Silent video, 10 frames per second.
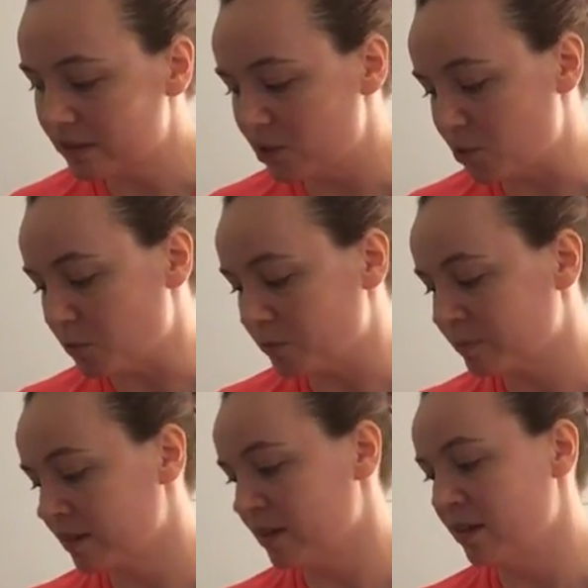So,
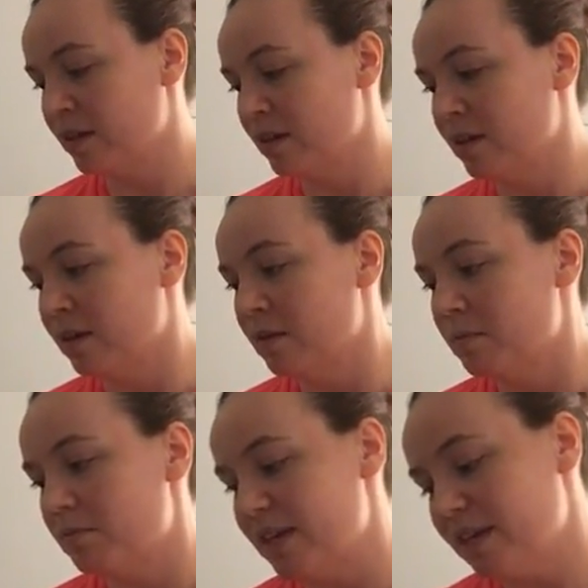
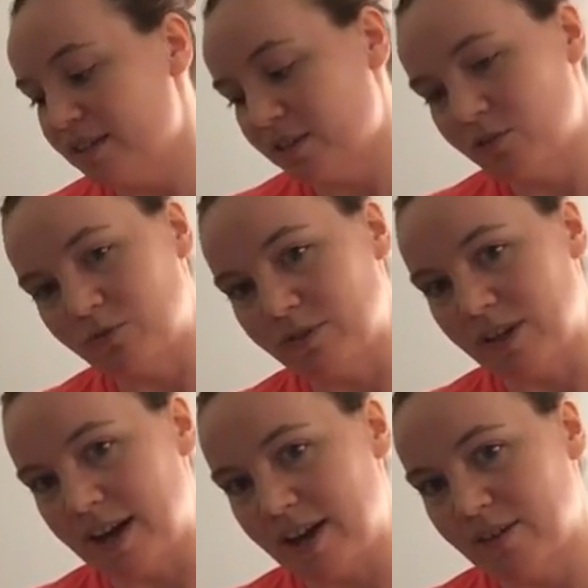basic shoulder
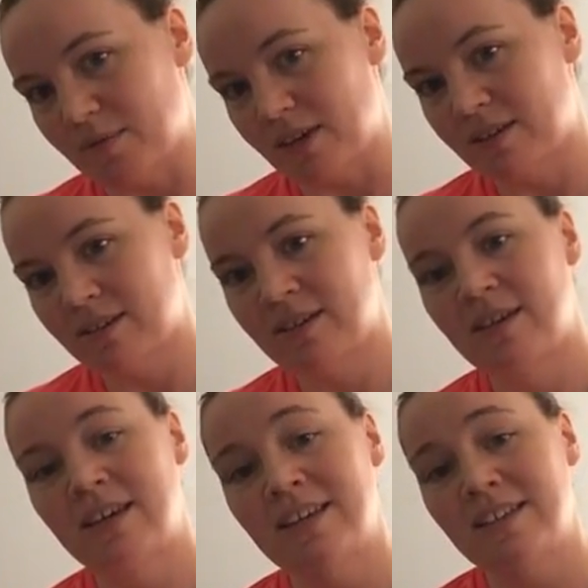anatomy,
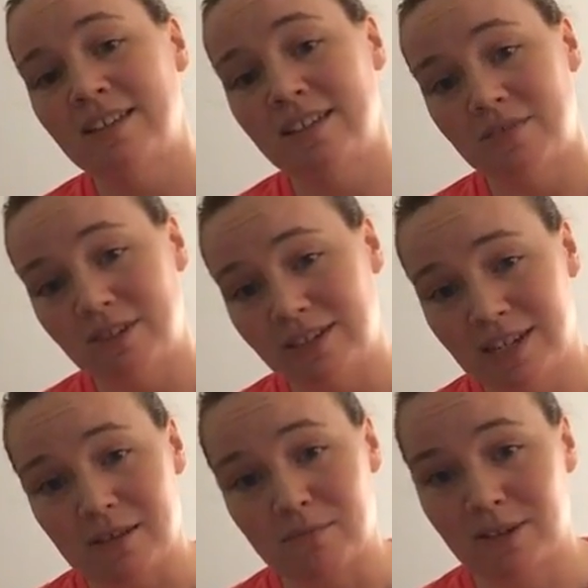
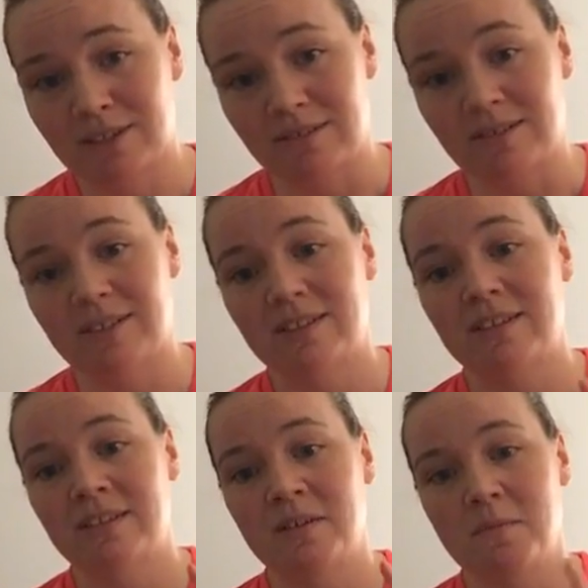17 muscles
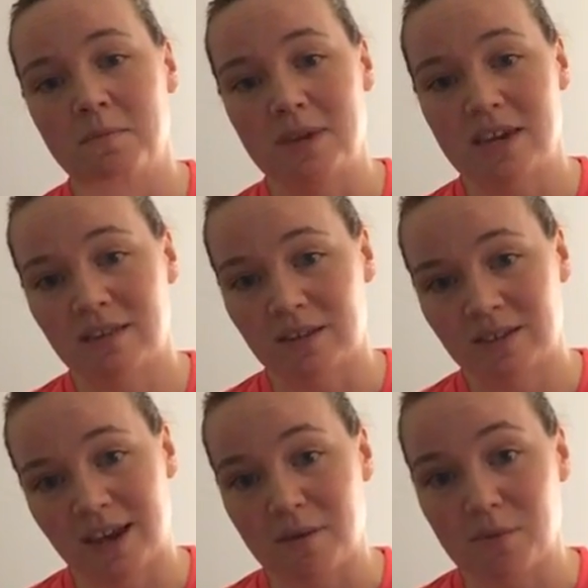make this
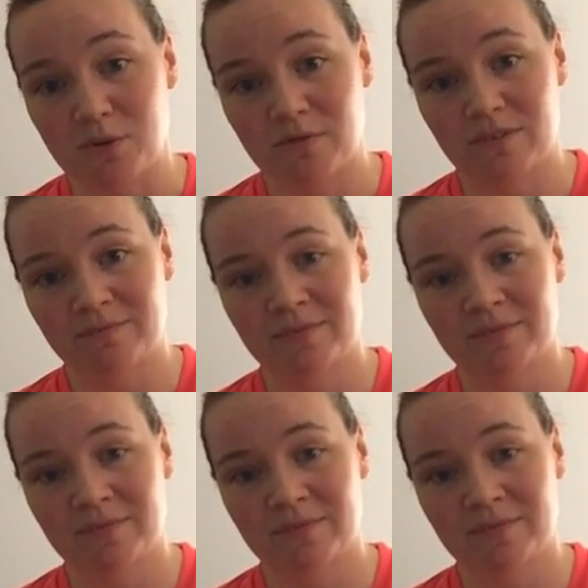guy move.